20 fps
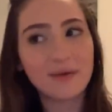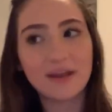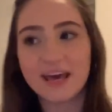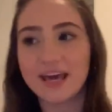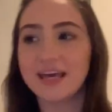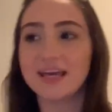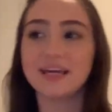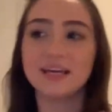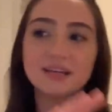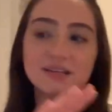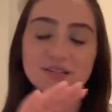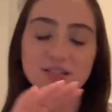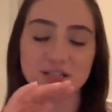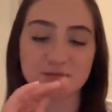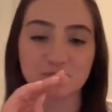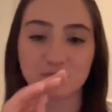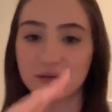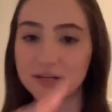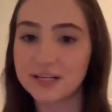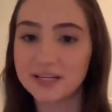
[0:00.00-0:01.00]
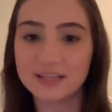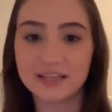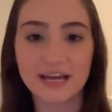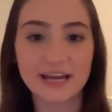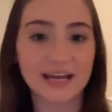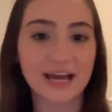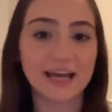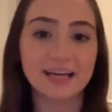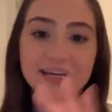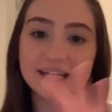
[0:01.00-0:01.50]
and I split,
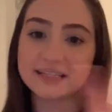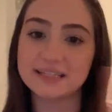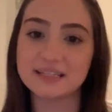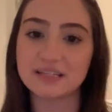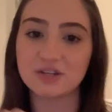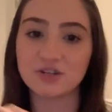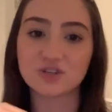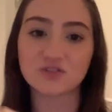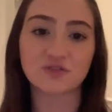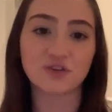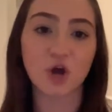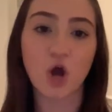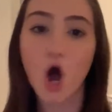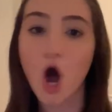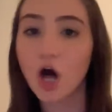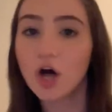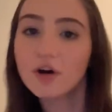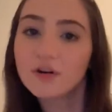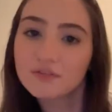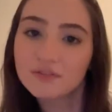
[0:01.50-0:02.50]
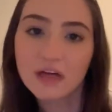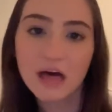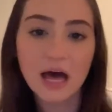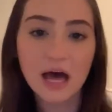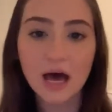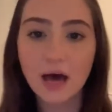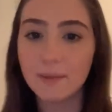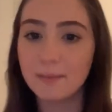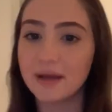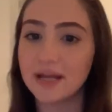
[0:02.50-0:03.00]
like I get deals for all of
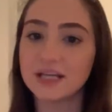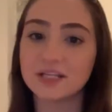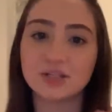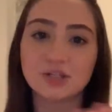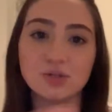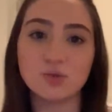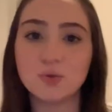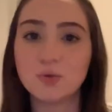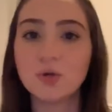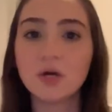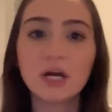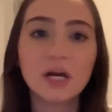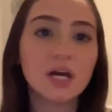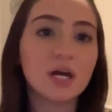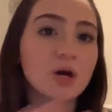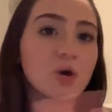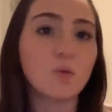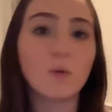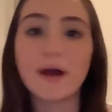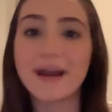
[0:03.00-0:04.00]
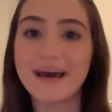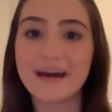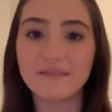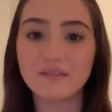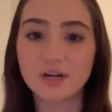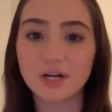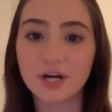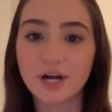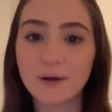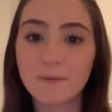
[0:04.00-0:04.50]
them, and I do
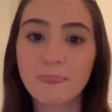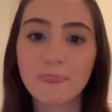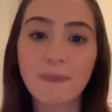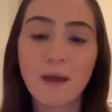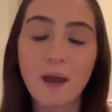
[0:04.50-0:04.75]
whatever.